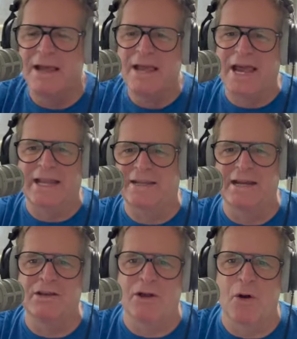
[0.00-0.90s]
and it
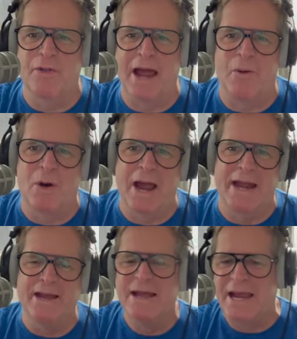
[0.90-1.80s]
didn't go that
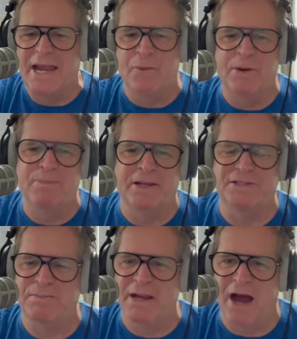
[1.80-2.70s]
way, and it would
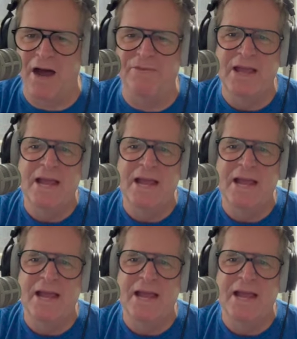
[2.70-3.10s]
piss me off.